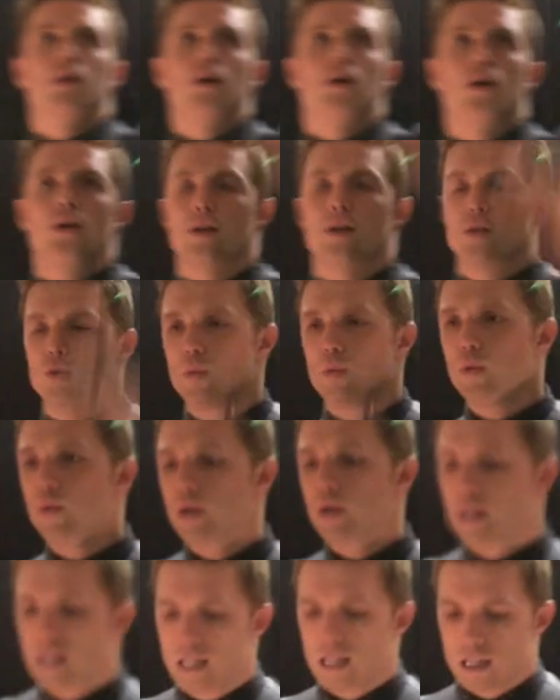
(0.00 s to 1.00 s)
Okay, so we're
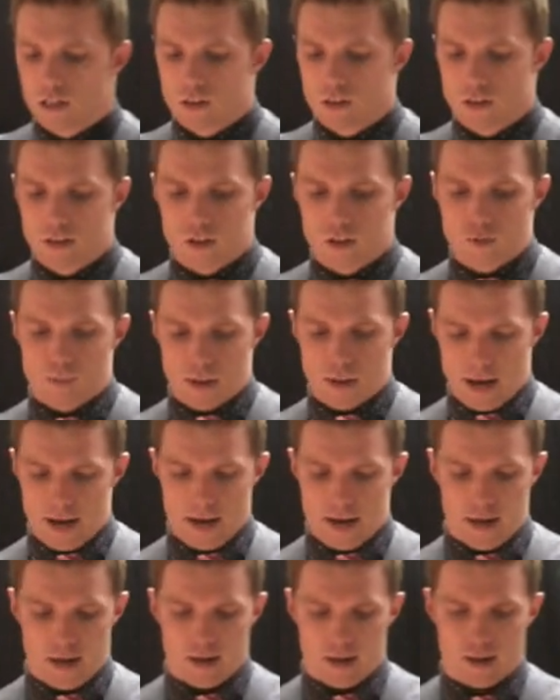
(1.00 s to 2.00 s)
going to get into this
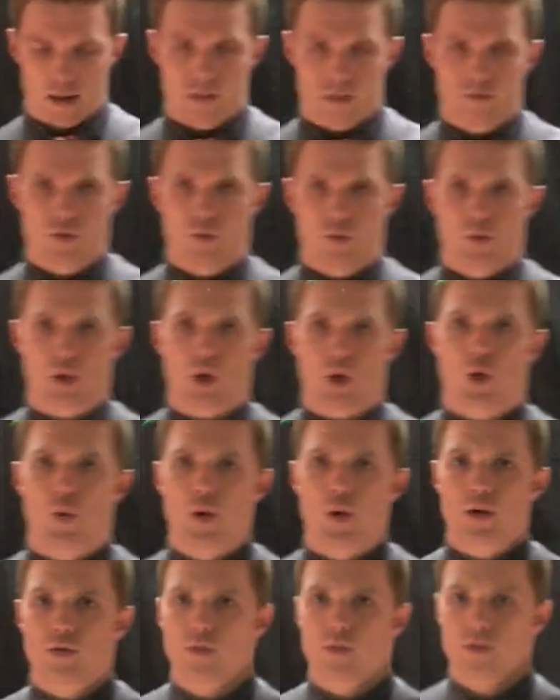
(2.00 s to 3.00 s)
by kind of doing a
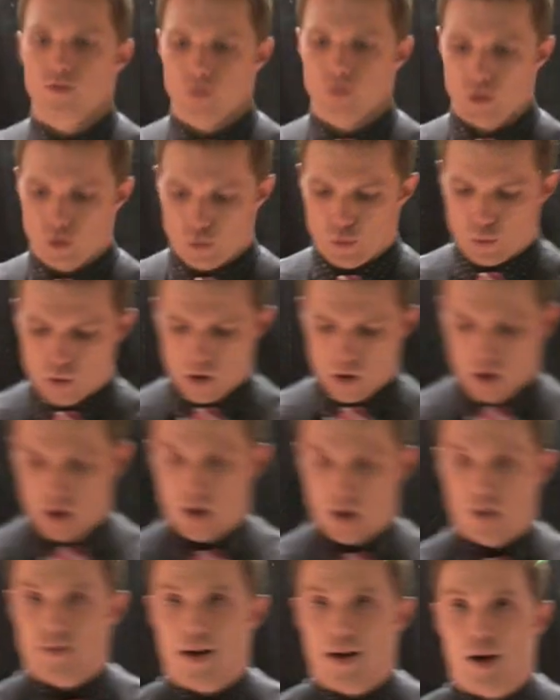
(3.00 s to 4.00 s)
quick review
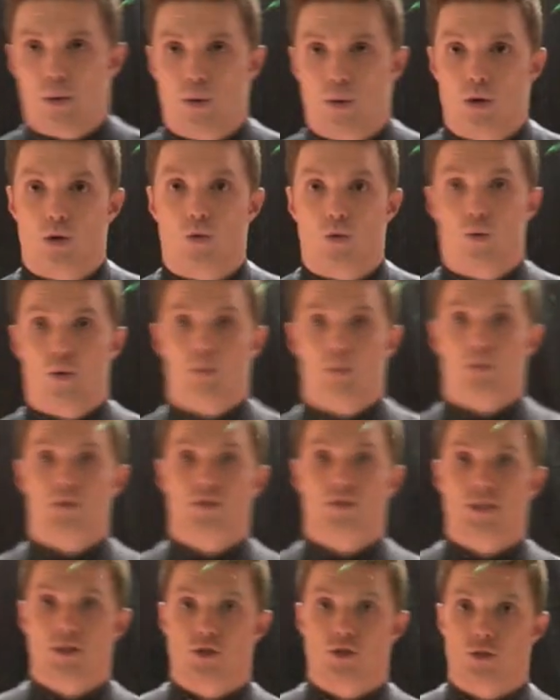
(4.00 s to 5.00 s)
of our normal
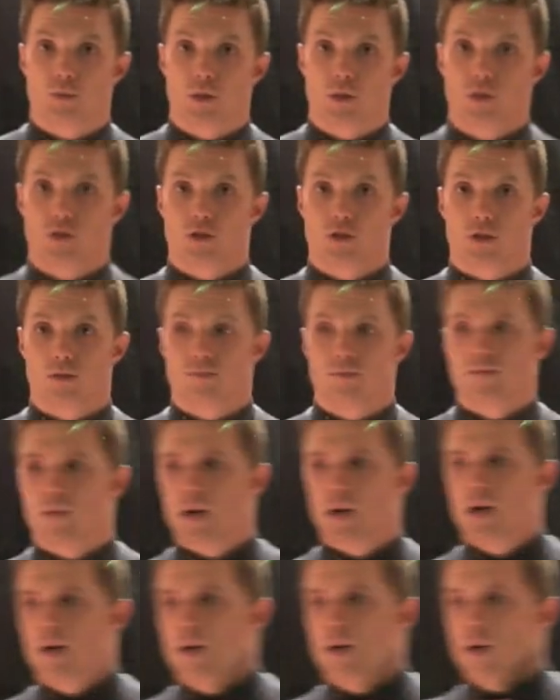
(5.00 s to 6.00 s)
distribution.
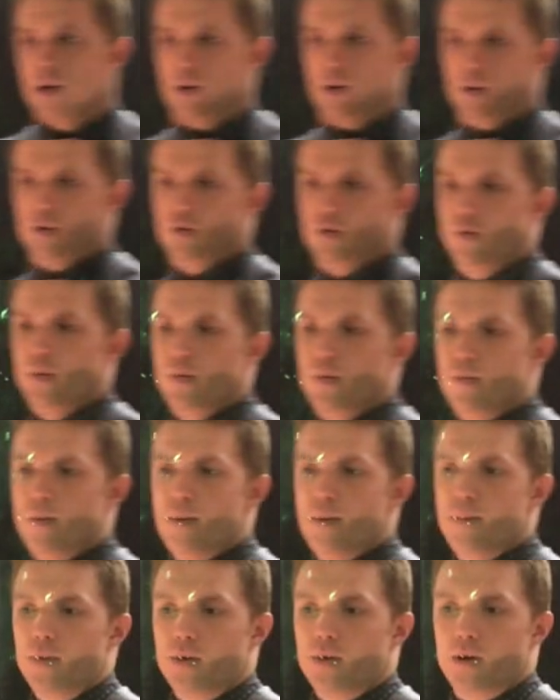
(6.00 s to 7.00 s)
Okay, so if we
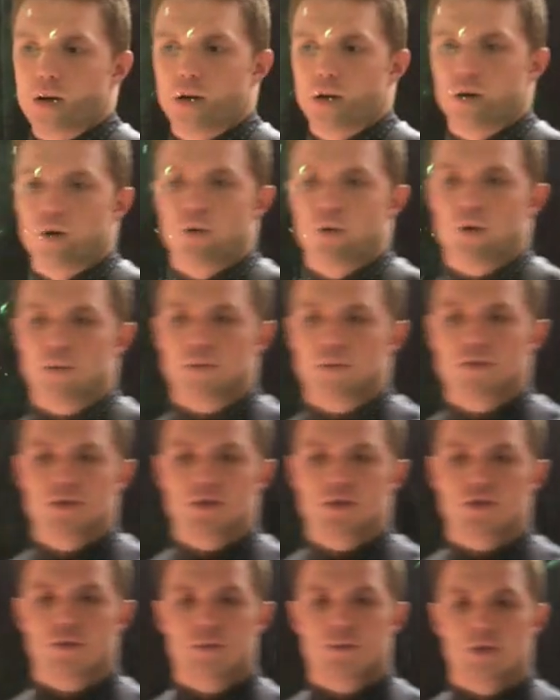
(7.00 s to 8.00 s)
remember our normal
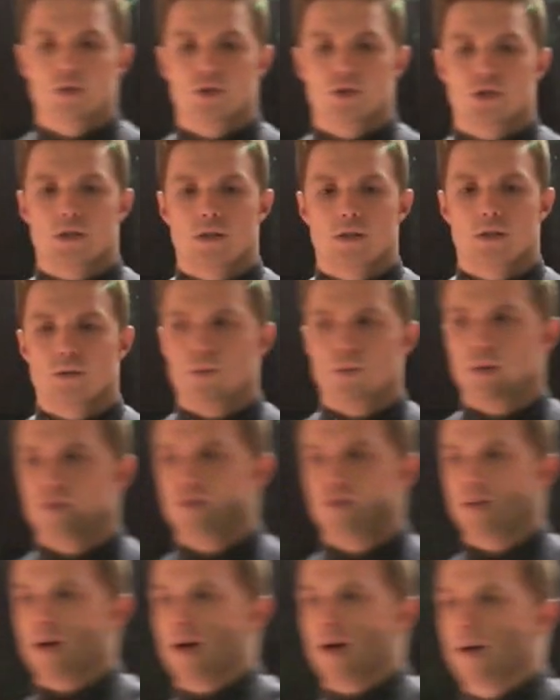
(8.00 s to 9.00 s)
distribution,
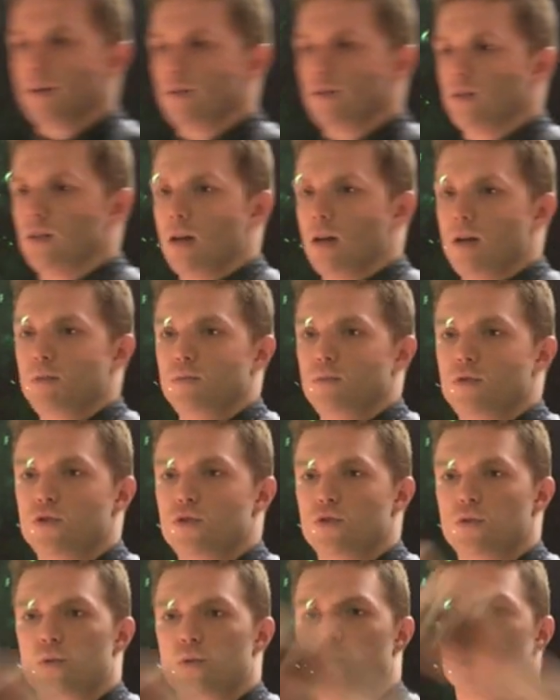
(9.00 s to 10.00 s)
we've got some
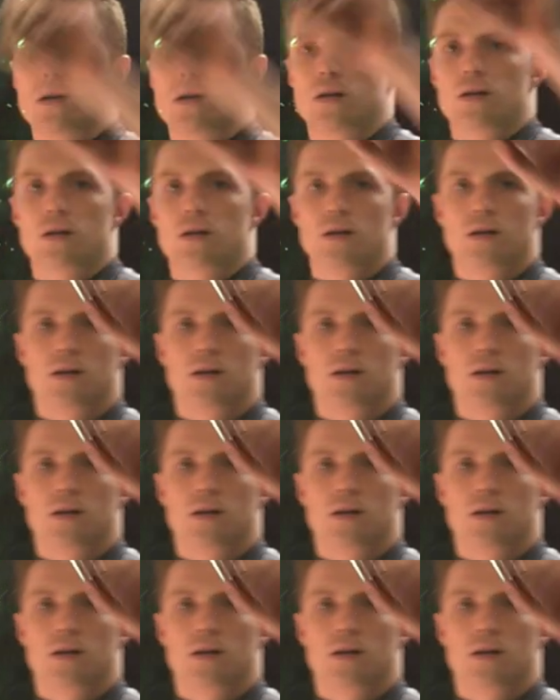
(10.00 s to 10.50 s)
sort